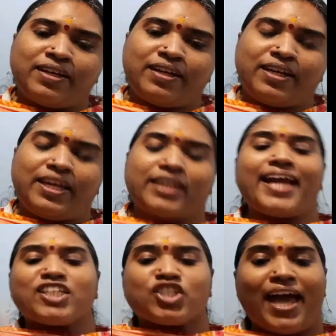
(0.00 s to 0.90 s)
He can
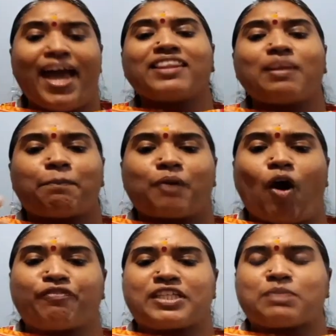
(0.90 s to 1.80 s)
share the
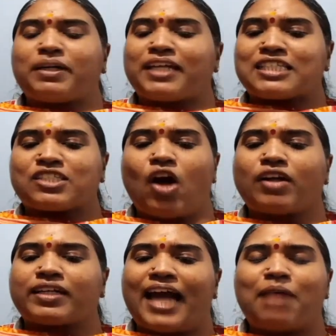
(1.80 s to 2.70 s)
profits, but he is not
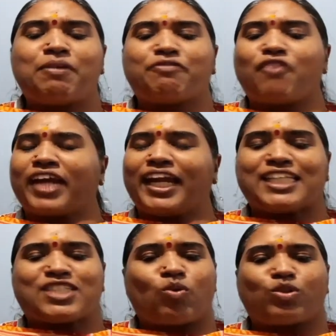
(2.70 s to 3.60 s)
liable for any
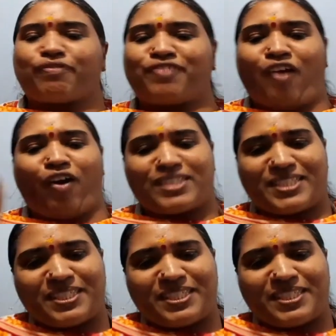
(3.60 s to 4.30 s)
sort of loss.